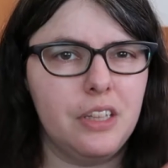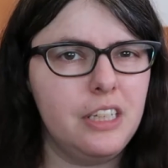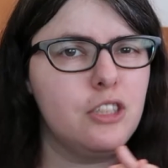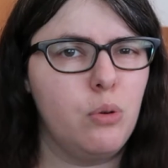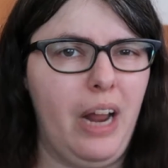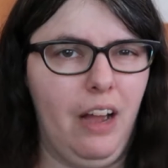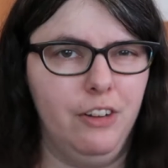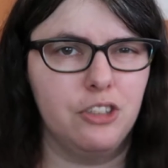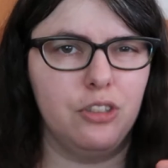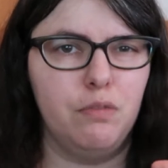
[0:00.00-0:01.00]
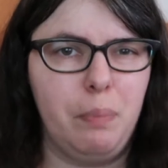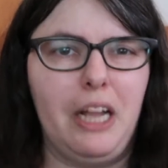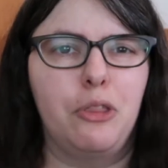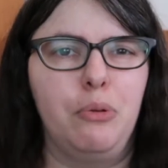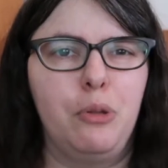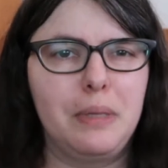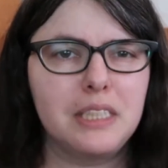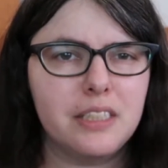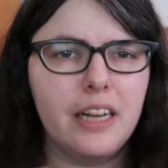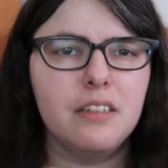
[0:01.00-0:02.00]
that these don't have. You just sort of bite through them
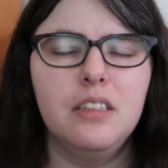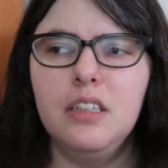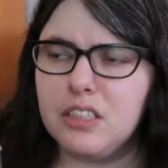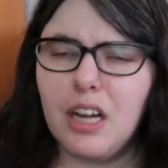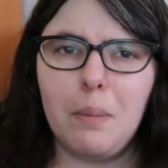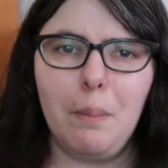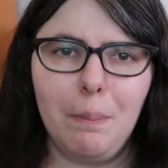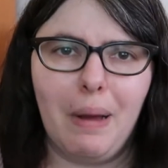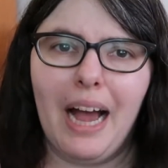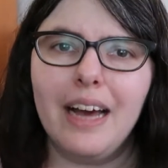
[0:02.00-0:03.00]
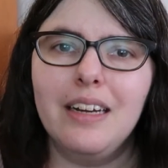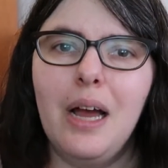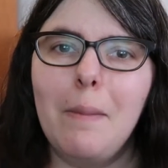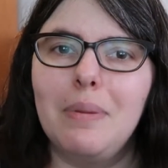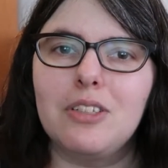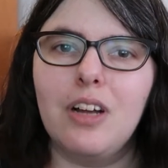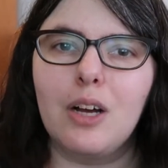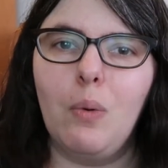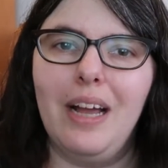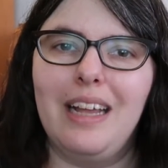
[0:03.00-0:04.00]
instead. It's not bad, but it's
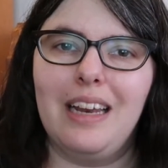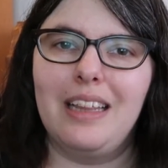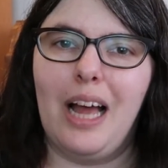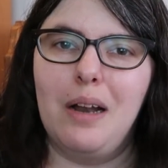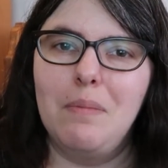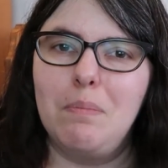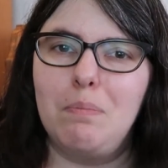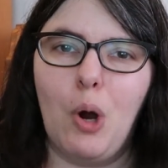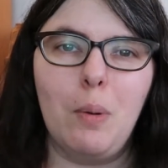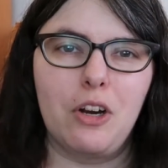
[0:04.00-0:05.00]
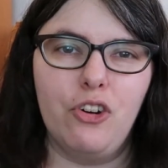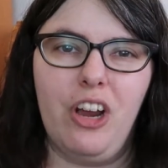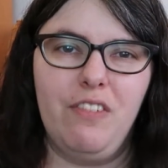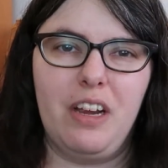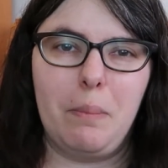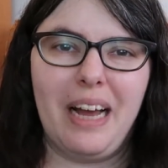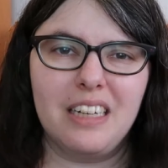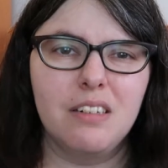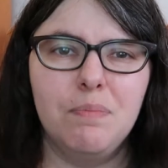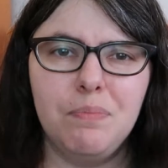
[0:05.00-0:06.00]
not quite getting that boba craving
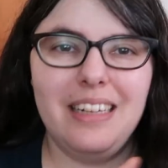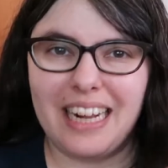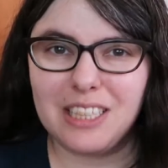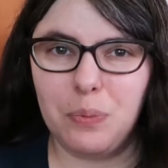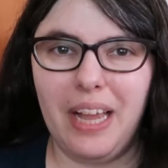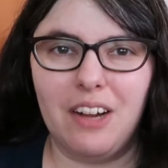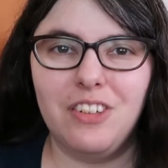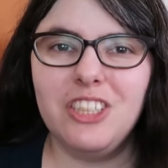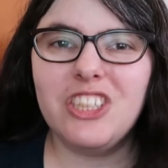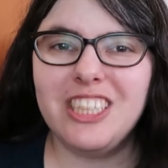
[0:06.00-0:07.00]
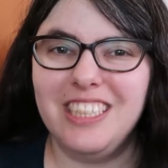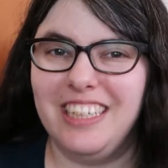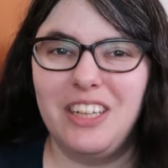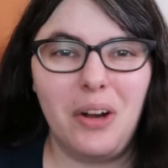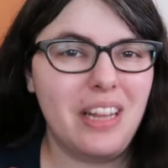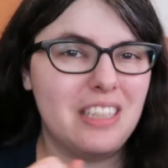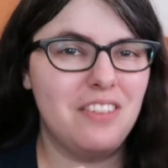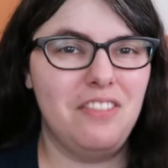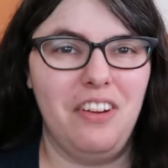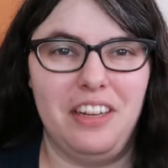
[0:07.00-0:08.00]
met. Next we have Chin Chin. Oh,
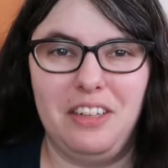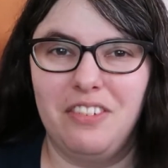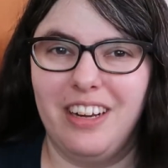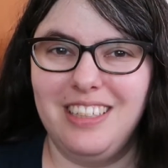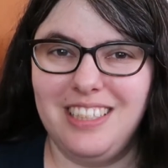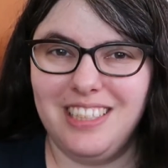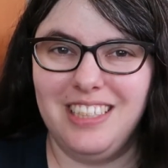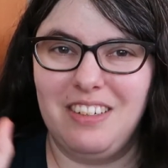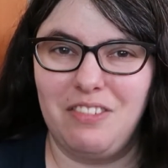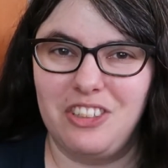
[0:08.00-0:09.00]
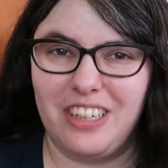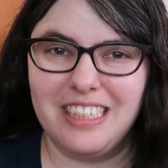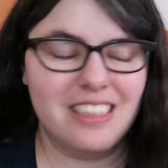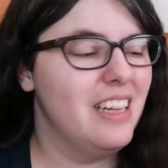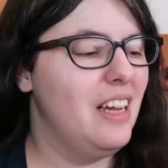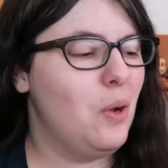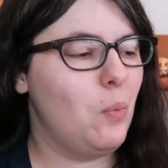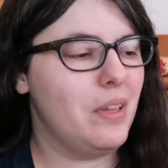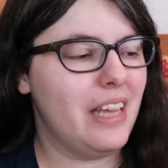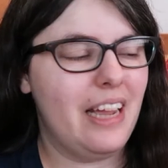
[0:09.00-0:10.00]
that's very cute, very Chin Chin for drinks.
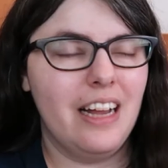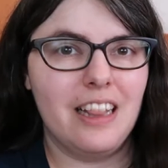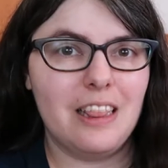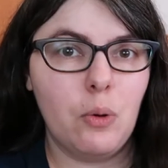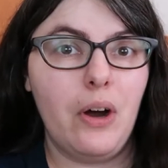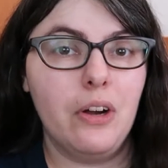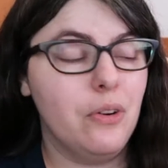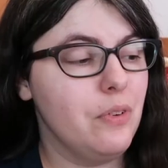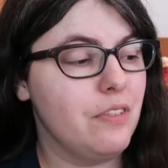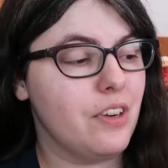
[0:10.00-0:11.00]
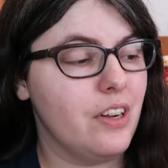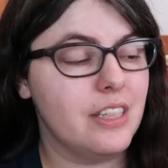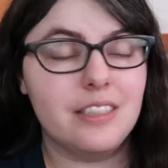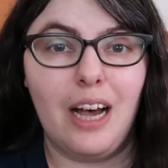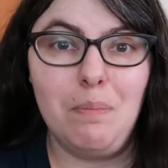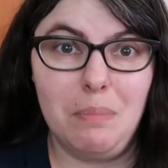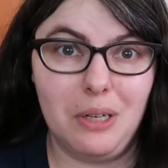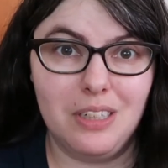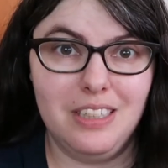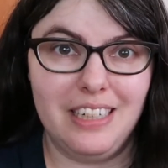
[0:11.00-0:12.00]
With a Loire River Assam
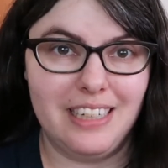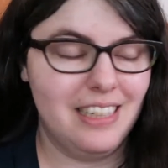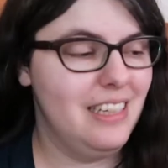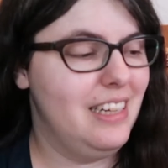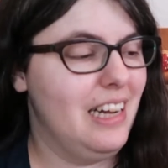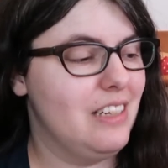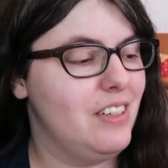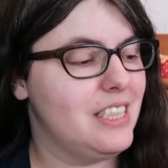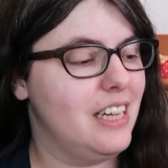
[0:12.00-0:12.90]
milk tea. I love it